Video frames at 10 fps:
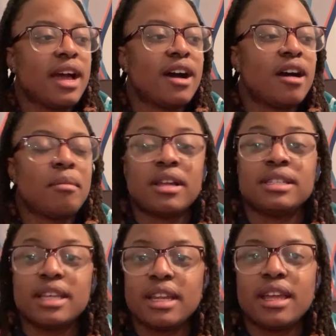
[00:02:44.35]
Um, I
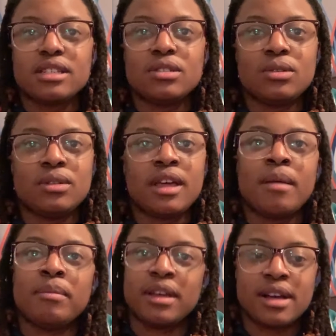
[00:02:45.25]
didn't get to do
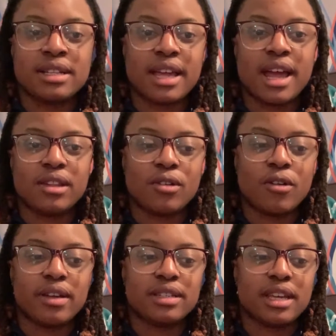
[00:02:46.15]
that because I had the
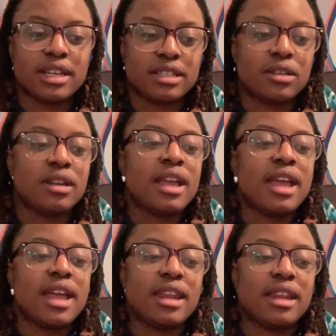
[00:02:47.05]
orientation
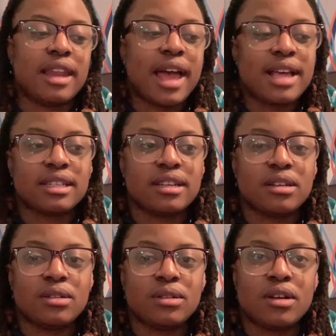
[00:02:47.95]
and it lasted a
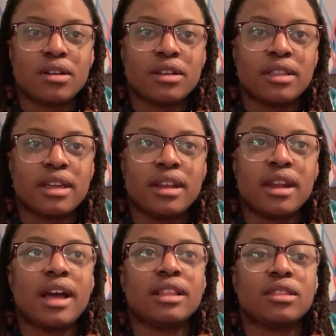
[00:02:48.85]
little longer than
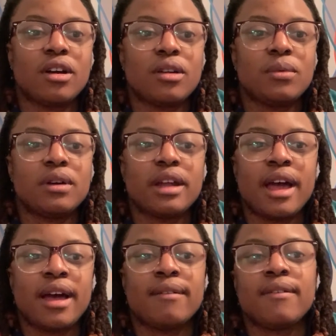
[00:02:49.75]
I thought it would
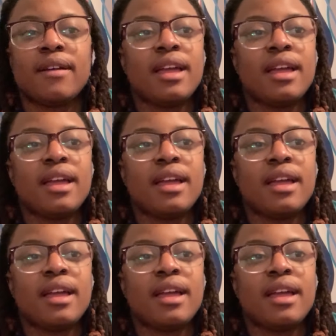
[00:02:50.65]
have.